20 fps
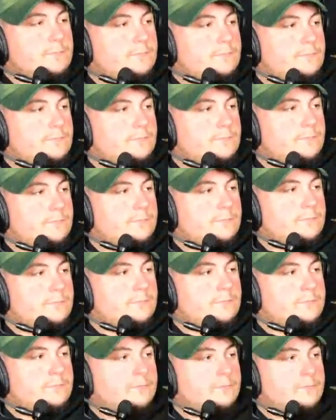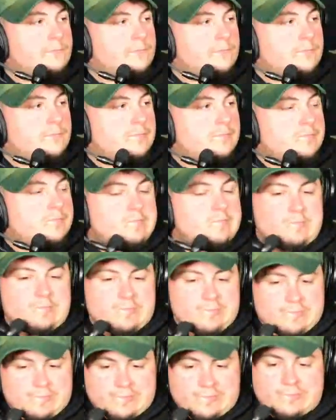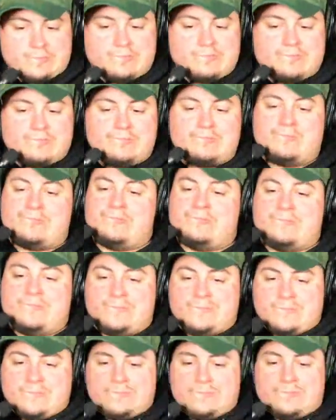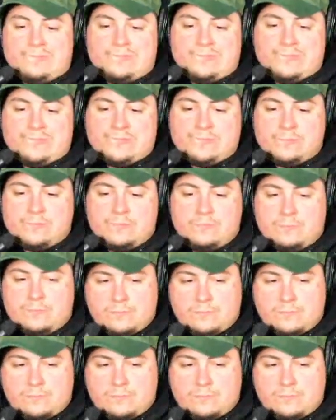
You finally have come on the show officially, and it's been great having you on here.